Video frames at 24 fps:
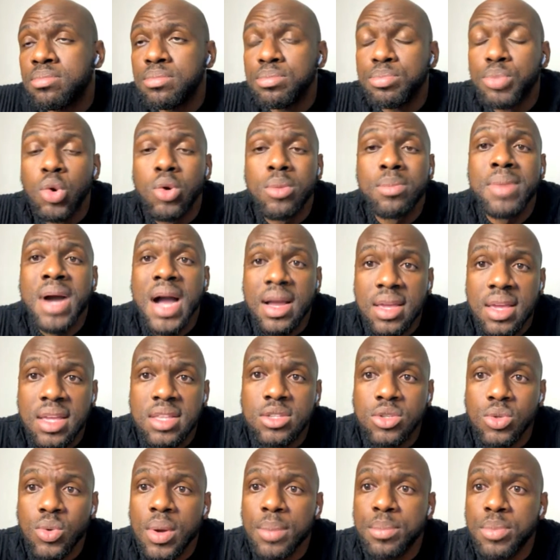put back
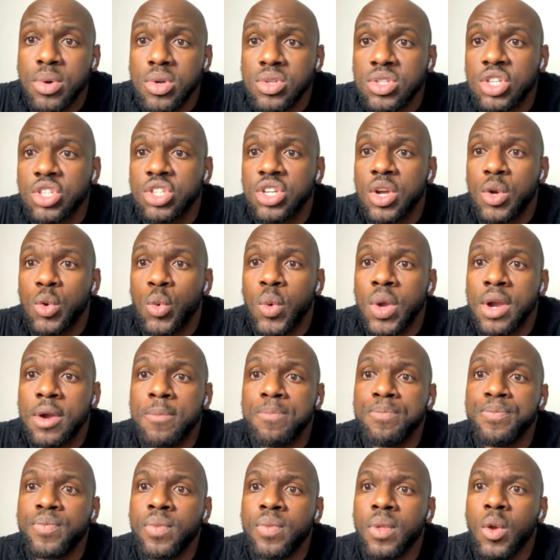into a position where
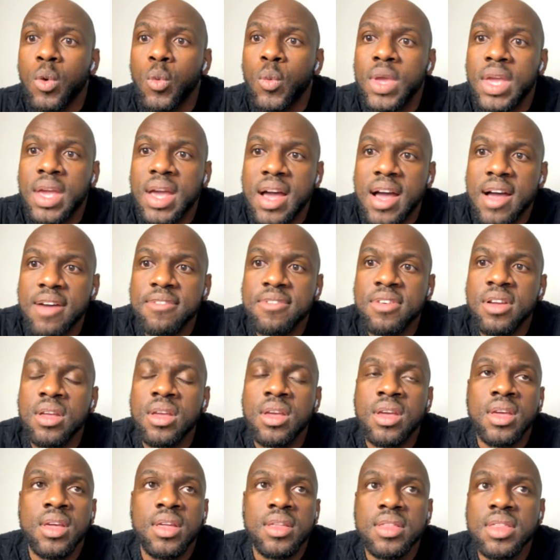we have
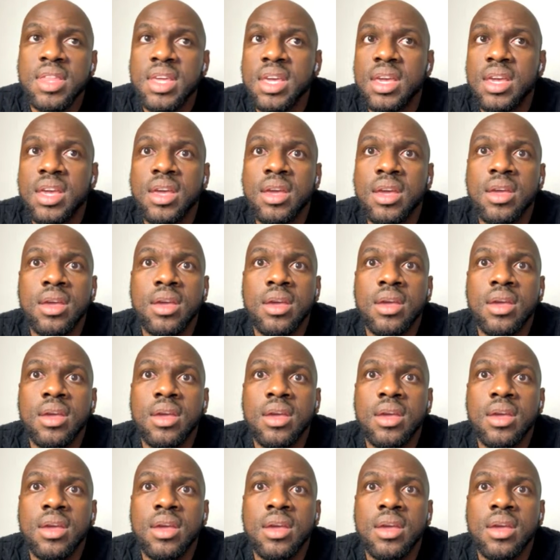the